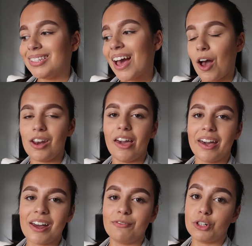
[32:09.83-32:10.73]
so yeah i
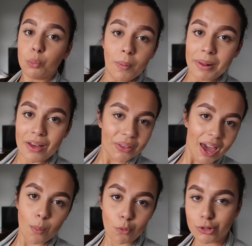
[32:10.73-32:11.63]
like kind of just whipping out the
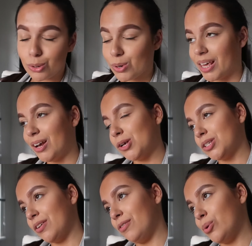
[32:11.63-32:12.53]
camera and talking
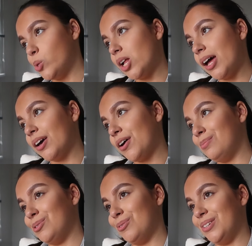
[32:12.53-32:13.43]
because it feels like
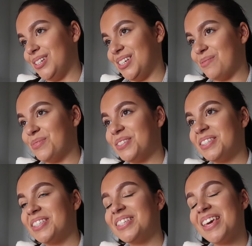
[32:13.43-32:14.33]
i'm talking to
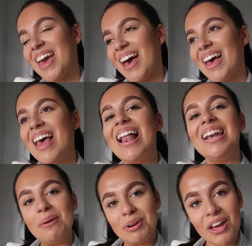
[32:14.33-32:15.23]
someone so yeah
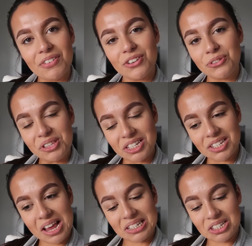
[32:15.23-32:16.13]
let me know if you enjoy
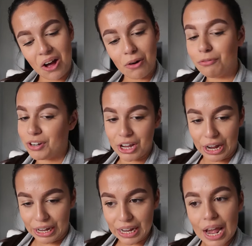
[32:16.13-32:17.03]
this style
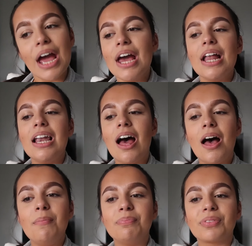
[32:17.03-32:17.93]
video
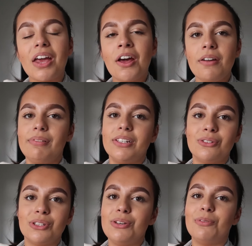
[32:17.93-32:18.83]
um and hopefully
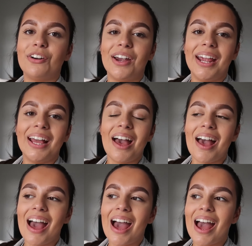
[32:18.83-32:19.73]
it's not too boring
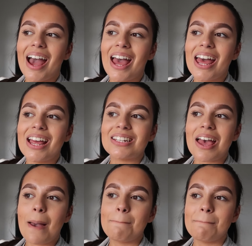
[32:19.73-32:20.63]
and
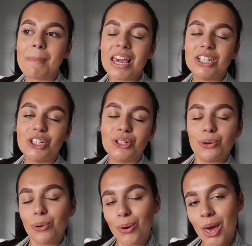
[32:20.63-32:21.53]
make
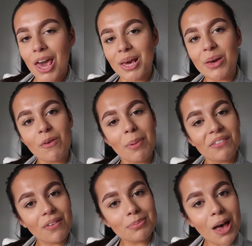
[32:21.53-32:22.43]
sure give a
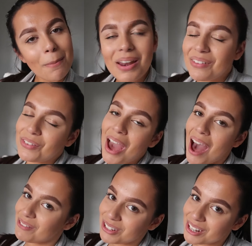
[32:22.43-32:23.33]
big thumbs up and if you
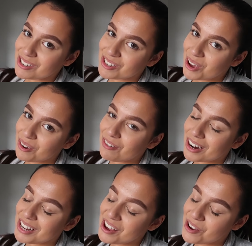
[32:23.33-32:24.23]
haven't done so
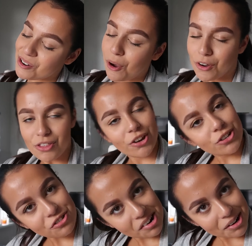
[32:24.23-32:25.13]
already you know the
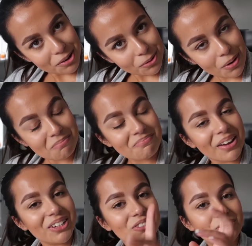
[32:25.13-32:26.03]
drill
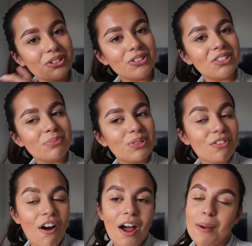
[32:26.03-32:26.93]
make sure you
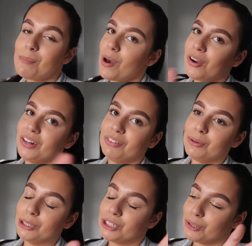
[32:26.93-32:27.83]
subscribe but only if
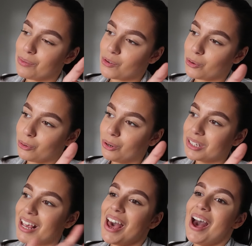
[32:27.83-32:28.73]
you want to of course